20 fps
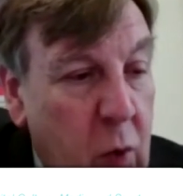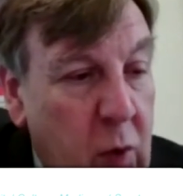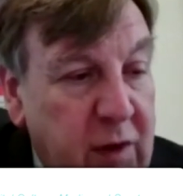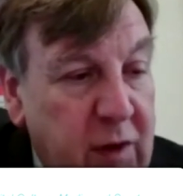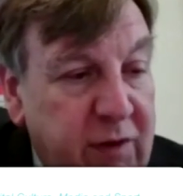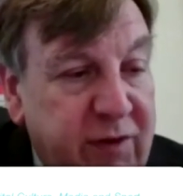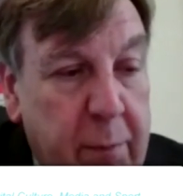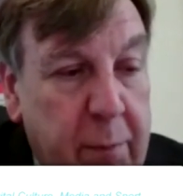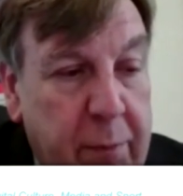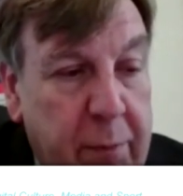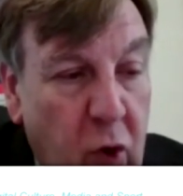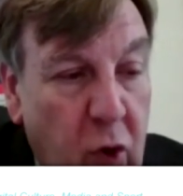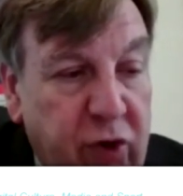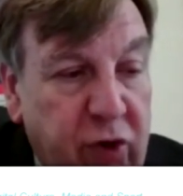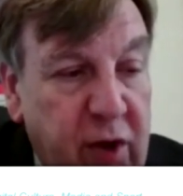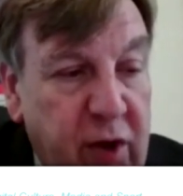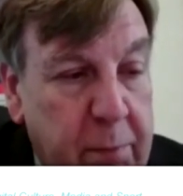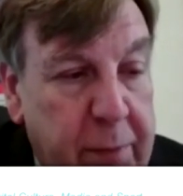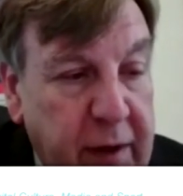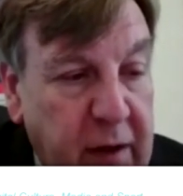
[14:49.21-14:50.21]
will
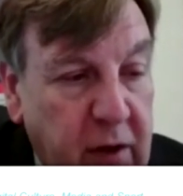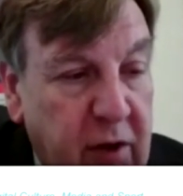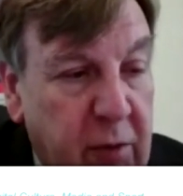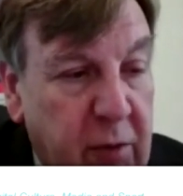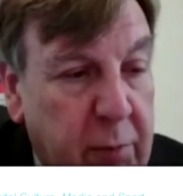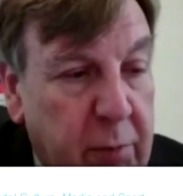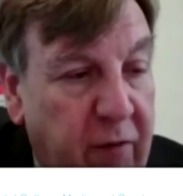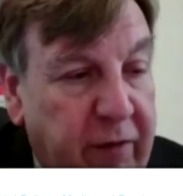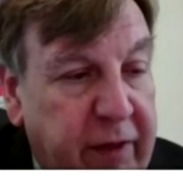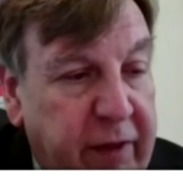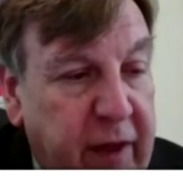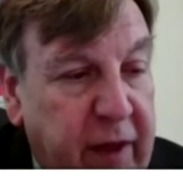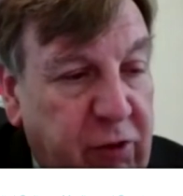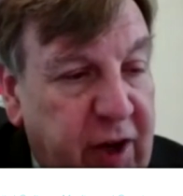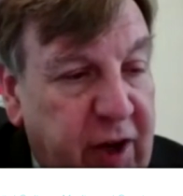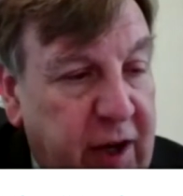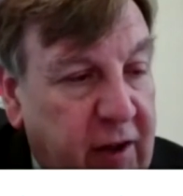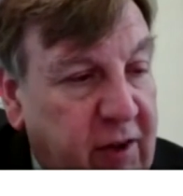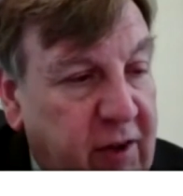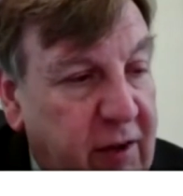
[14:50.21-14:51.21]
support and build upon the
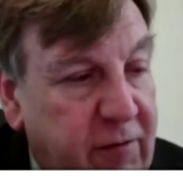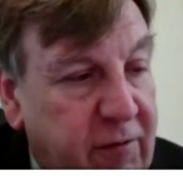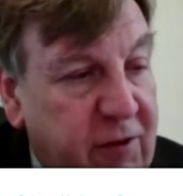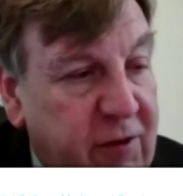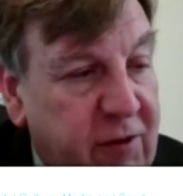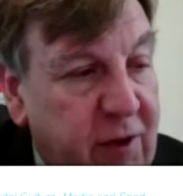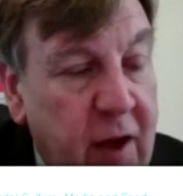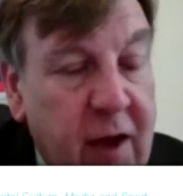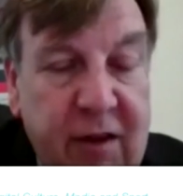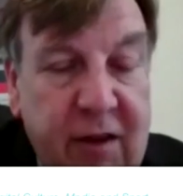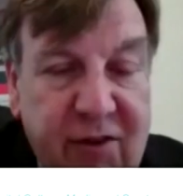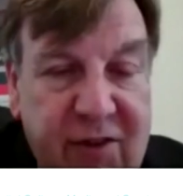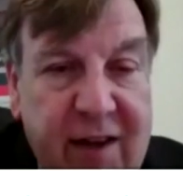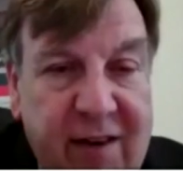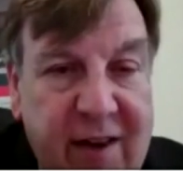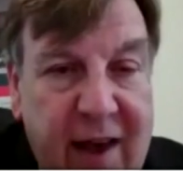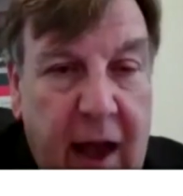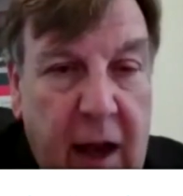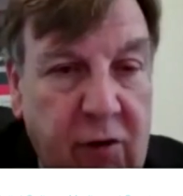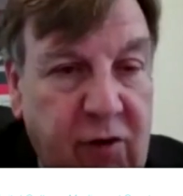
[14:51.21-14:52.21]
objectives
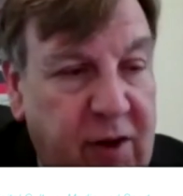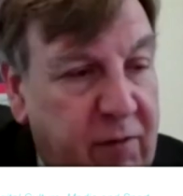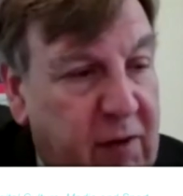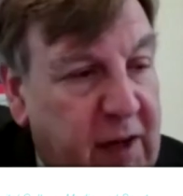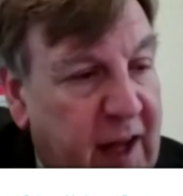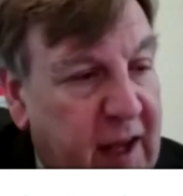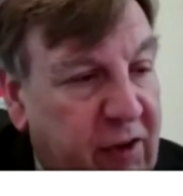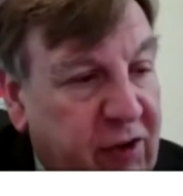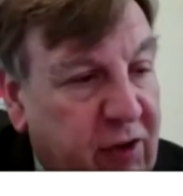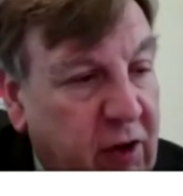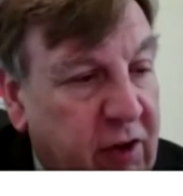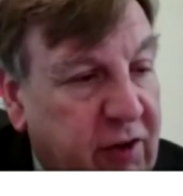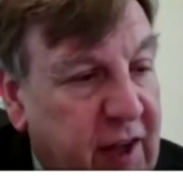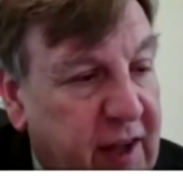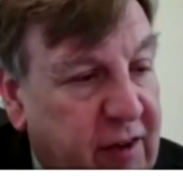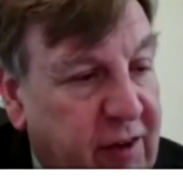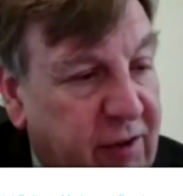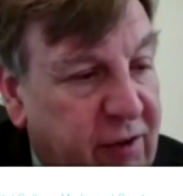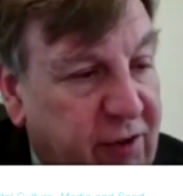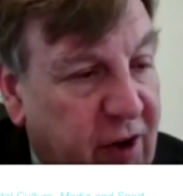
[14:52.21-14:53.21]
set out in the National
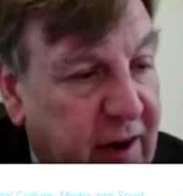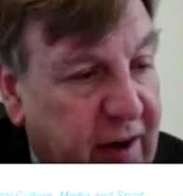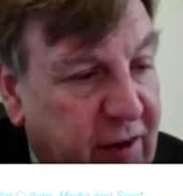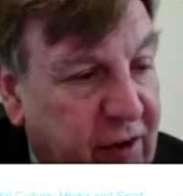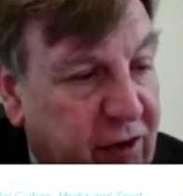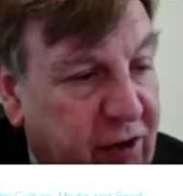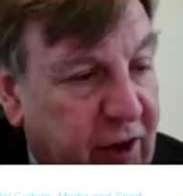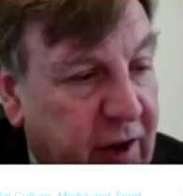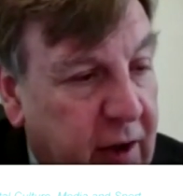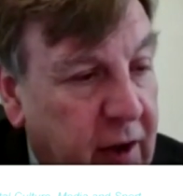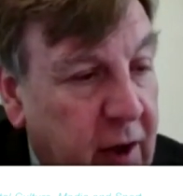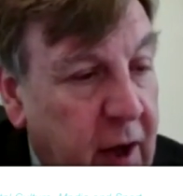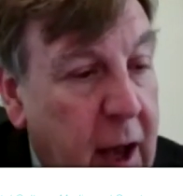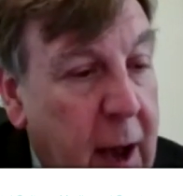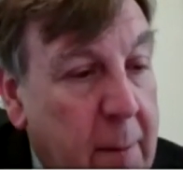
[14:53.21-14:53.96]
Data Strategy,